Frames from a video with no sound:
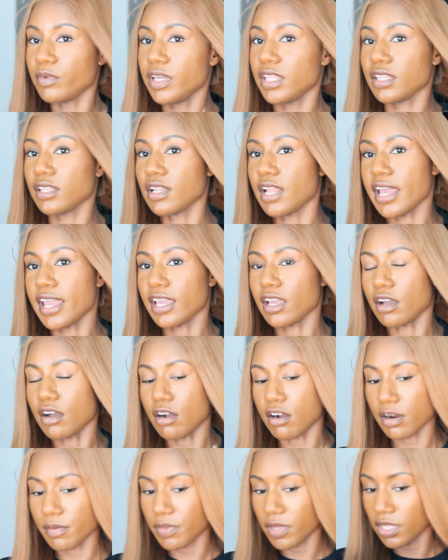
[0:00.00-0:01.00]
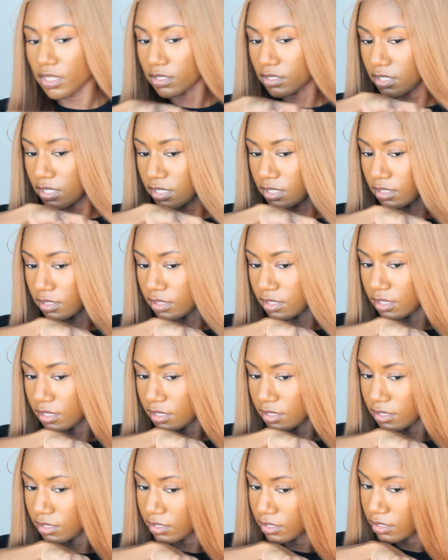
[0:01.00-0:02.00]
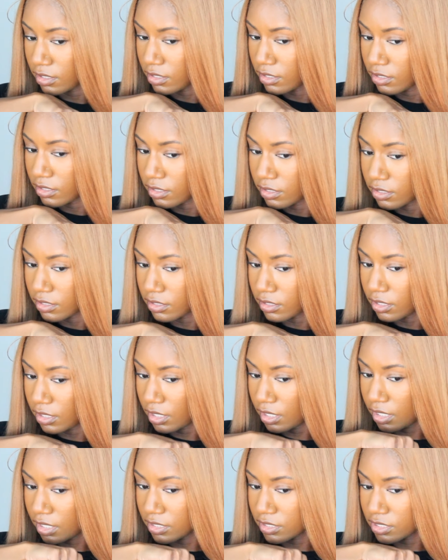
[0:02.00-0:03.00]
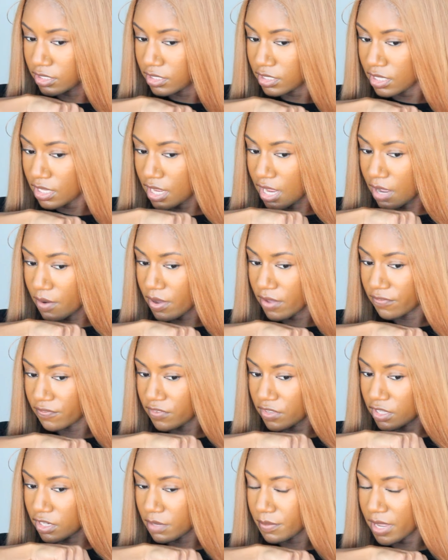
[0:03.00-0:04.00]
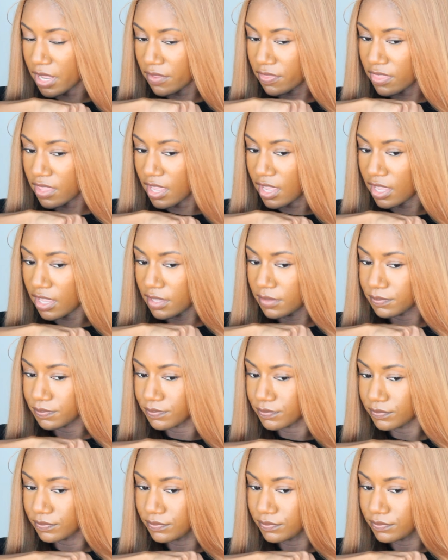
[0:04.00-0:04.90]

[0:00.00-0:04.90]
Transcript: with like armpit length and see how I feel about that.